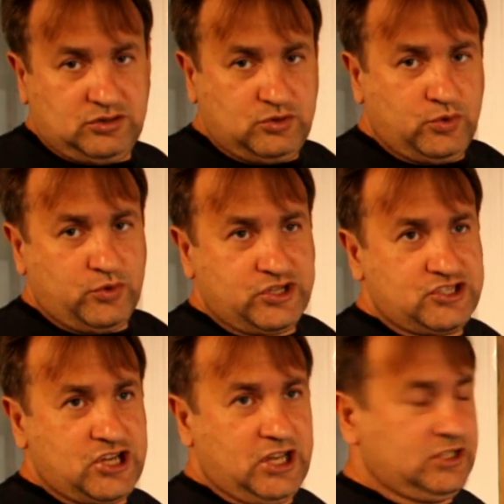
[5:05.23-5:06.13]
to
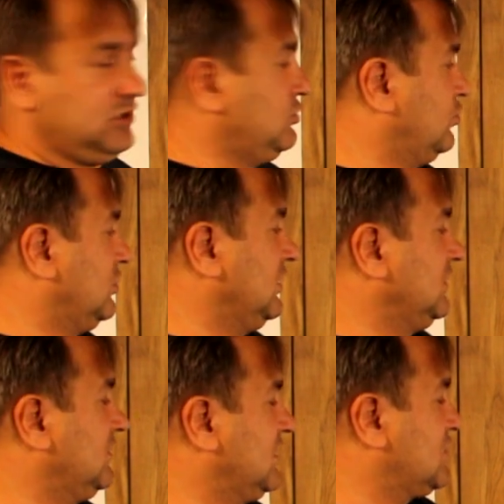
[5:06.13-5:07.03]
regen to
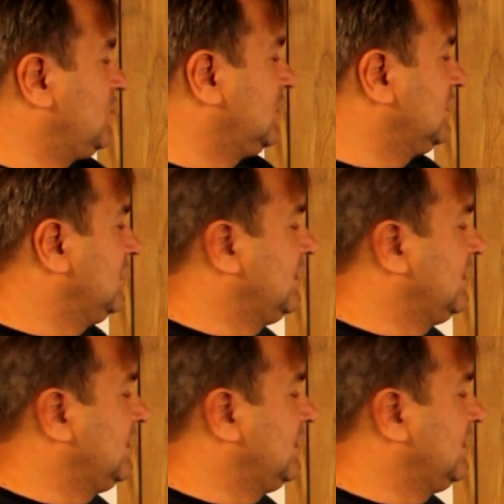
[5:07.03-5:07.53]
clean this one